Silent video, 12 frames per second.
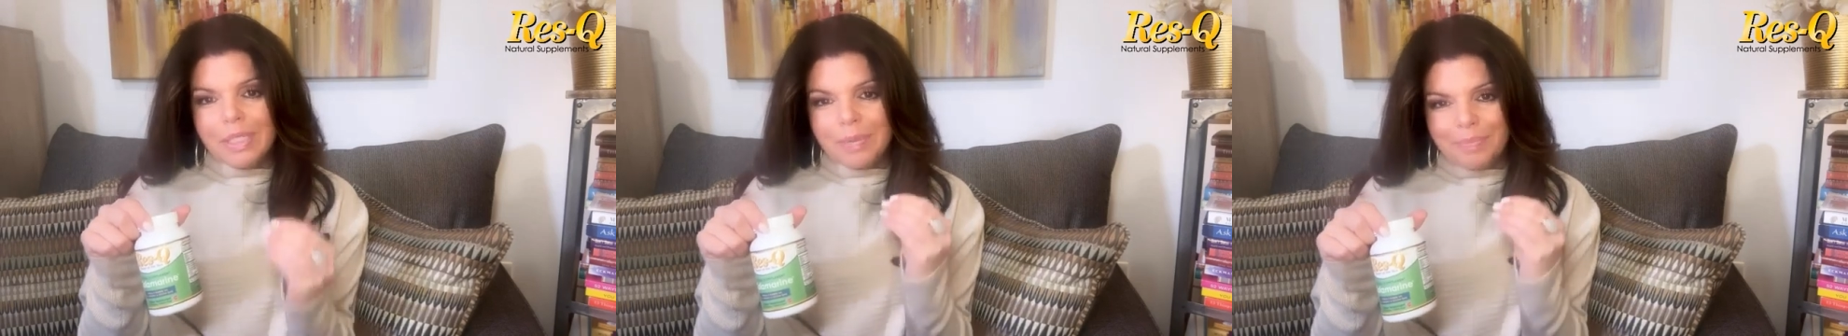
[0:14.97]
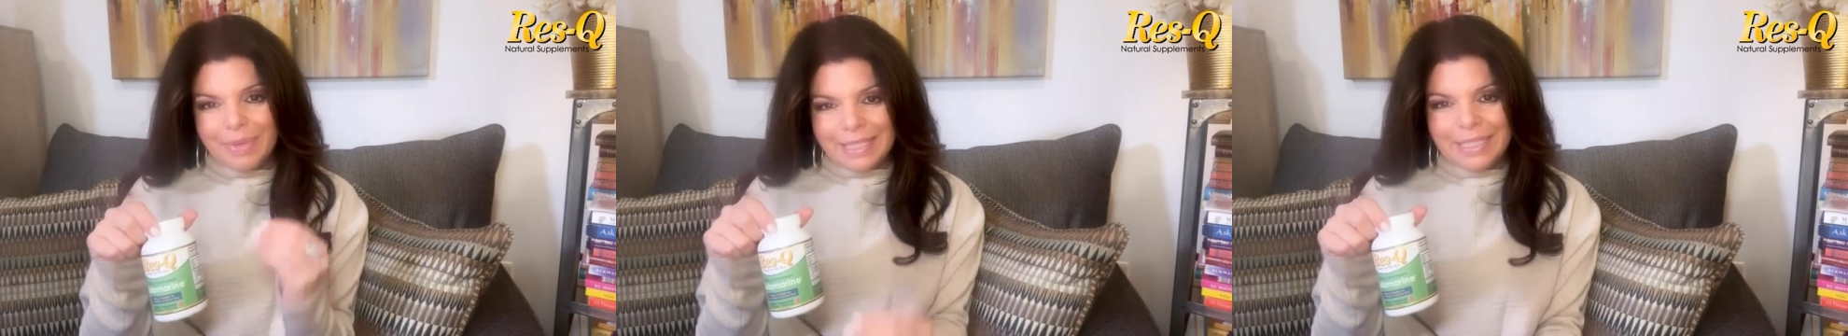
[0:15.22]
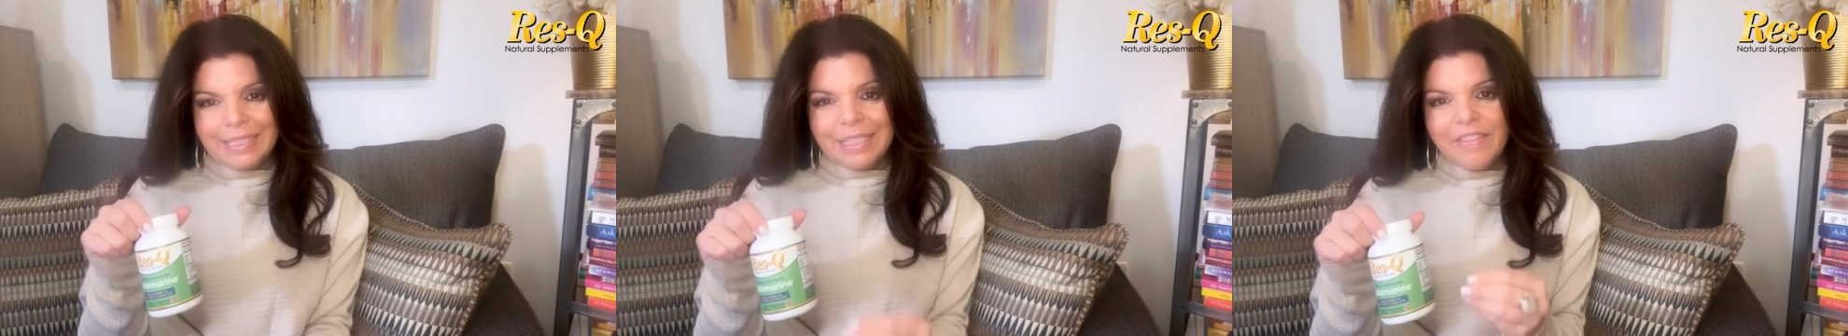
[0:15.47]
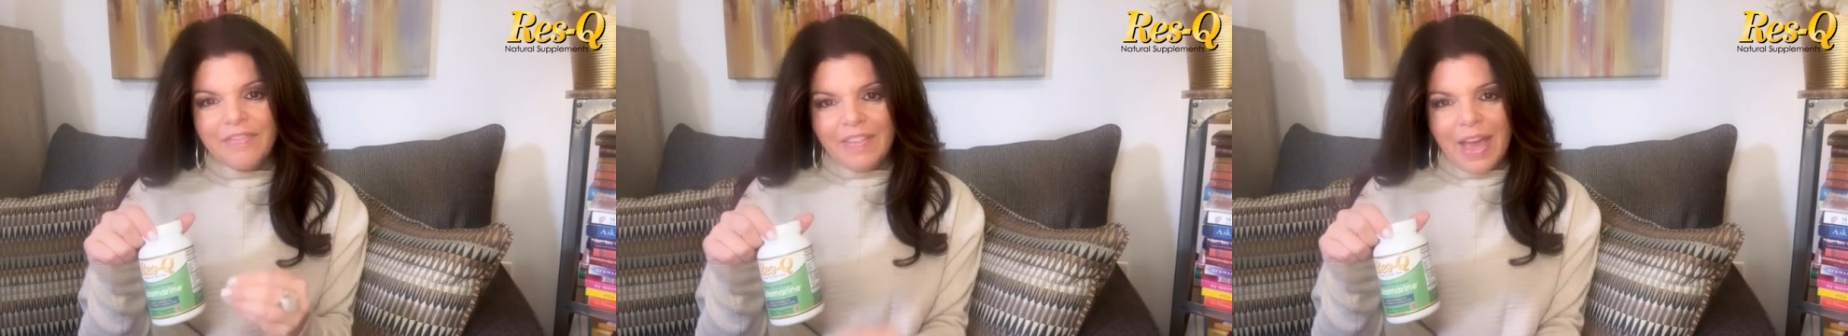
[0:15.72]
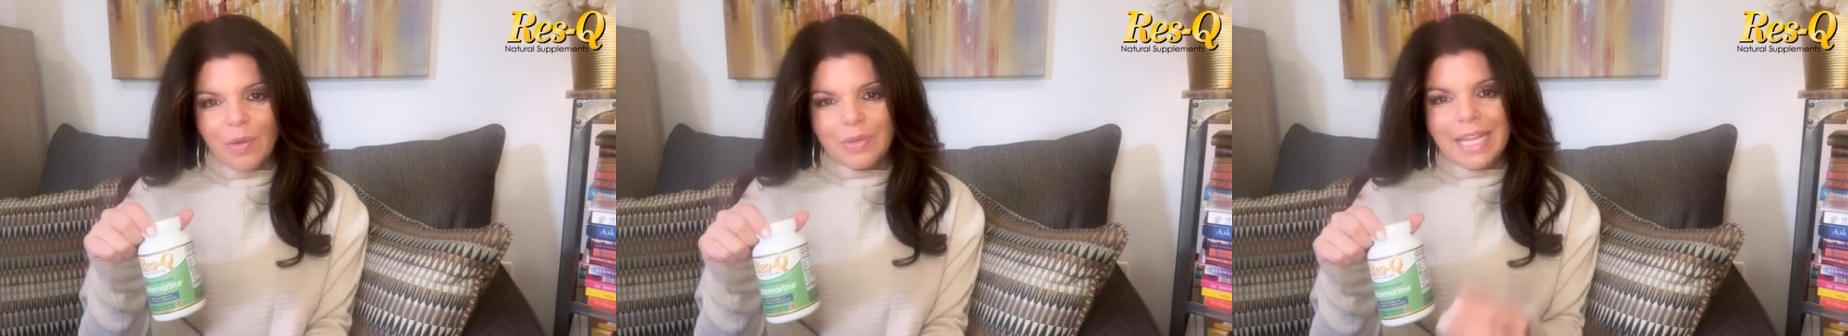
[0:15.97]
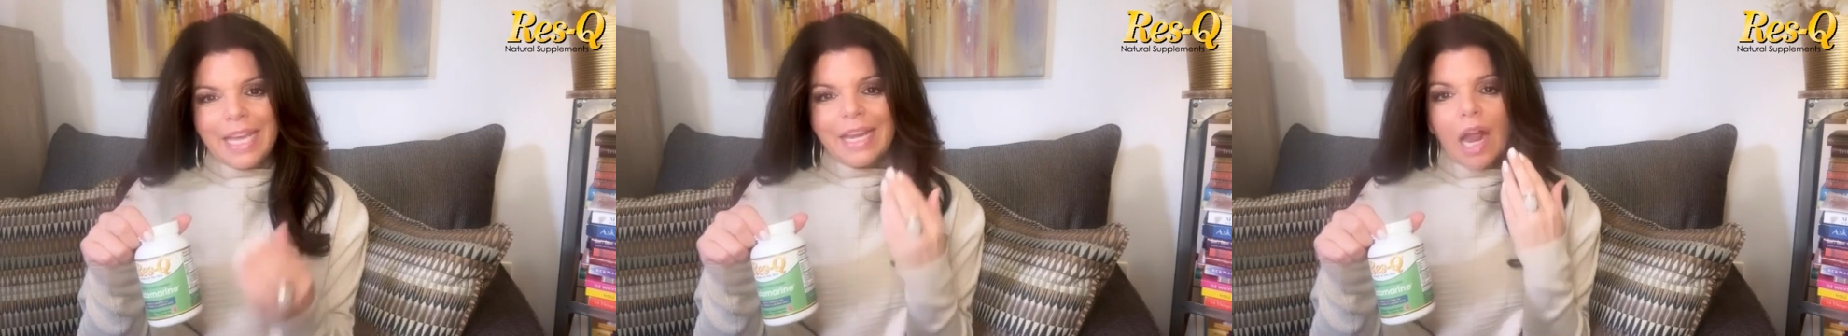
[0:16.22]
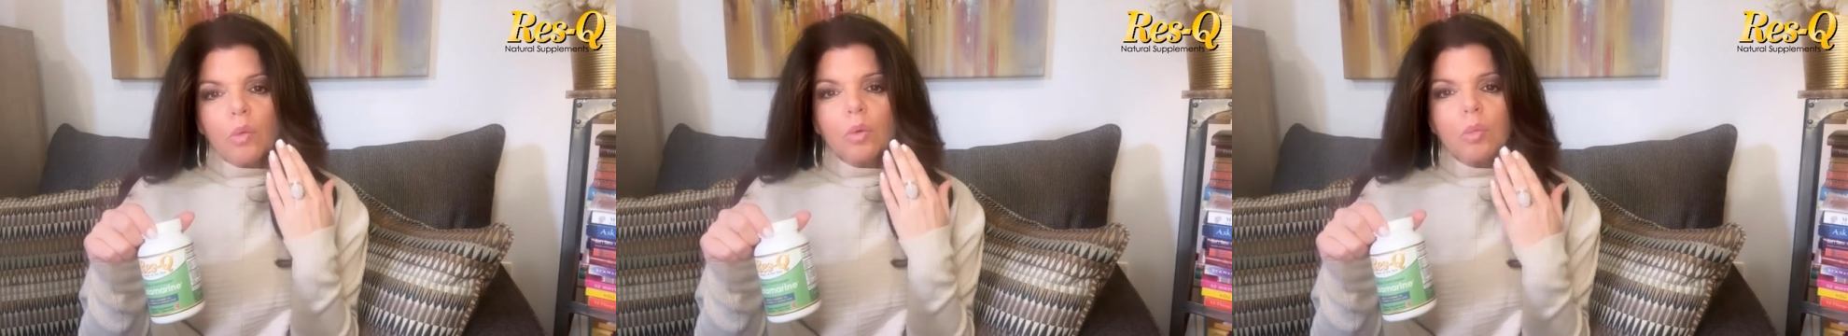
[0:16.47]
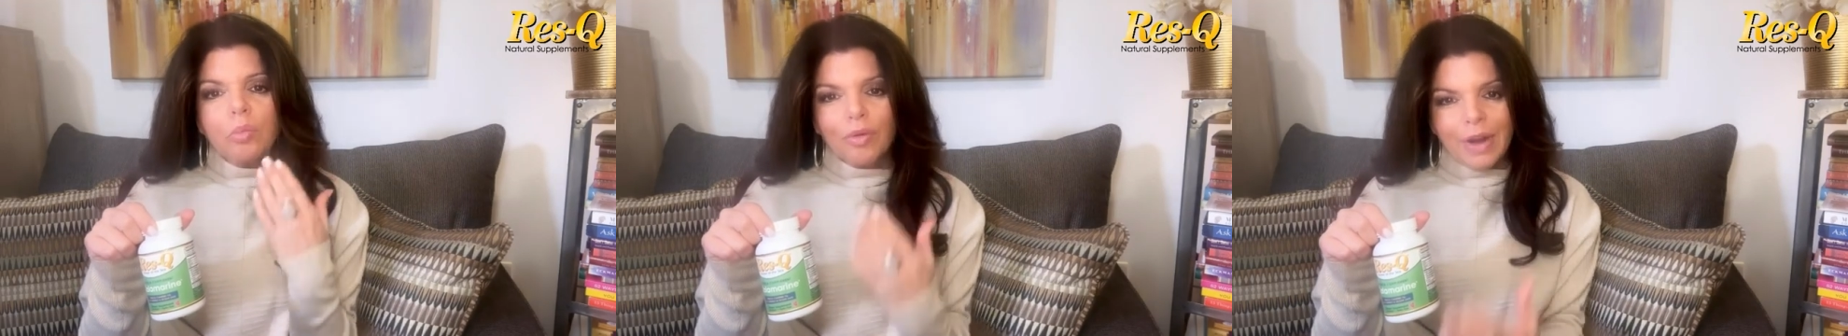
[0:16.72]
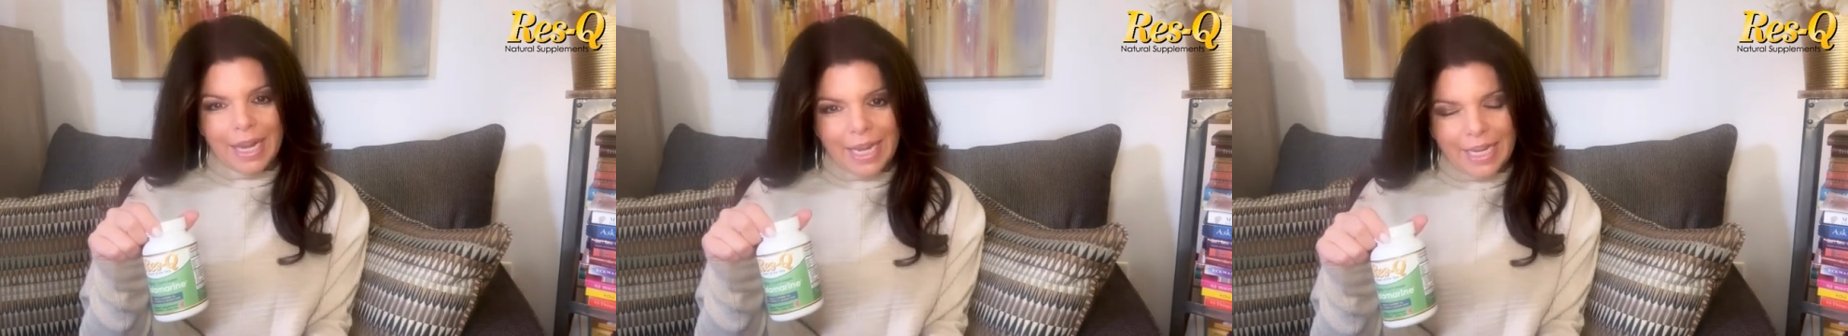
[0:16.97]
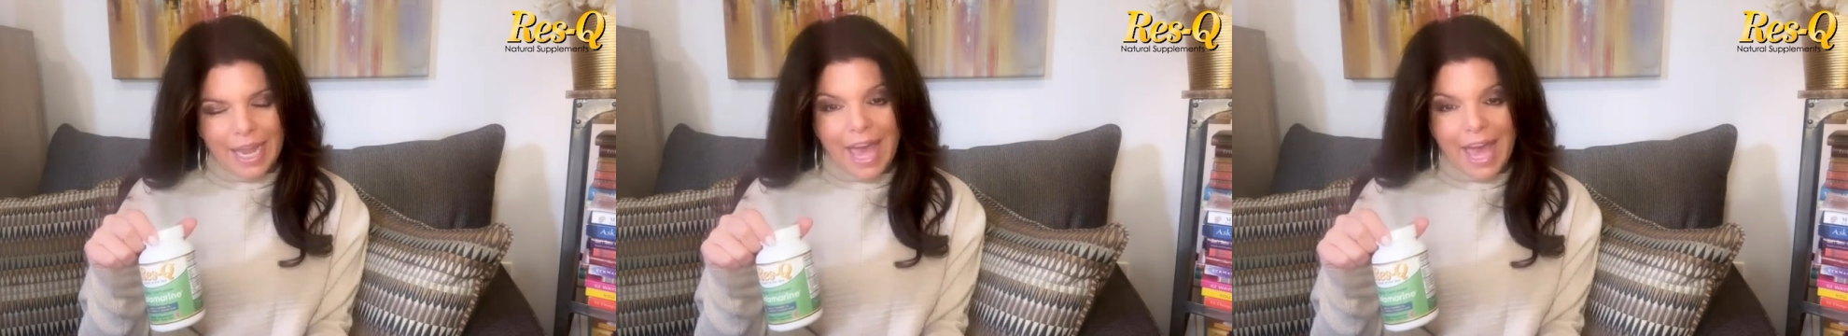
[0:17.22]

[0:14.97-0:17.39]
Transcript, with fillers: abundantly found in our brain